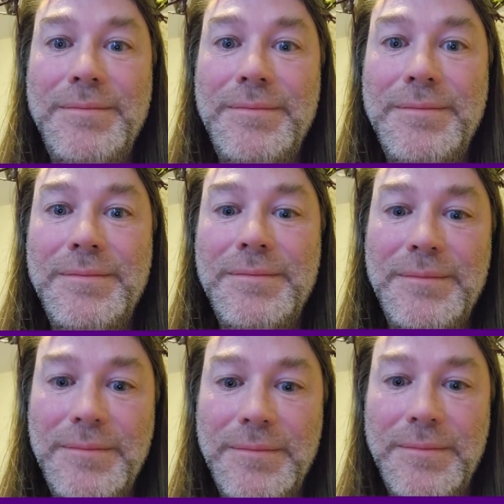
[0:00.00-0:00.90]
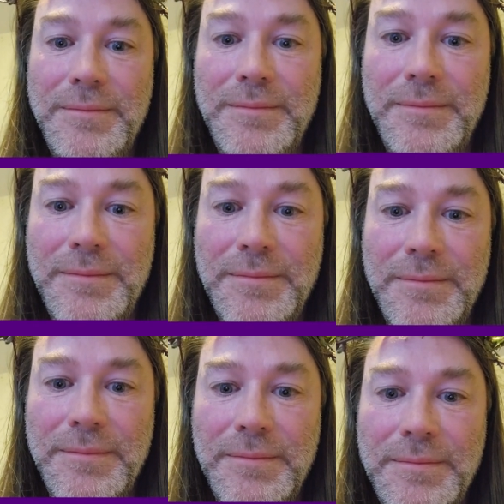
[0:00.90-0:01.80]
(silence)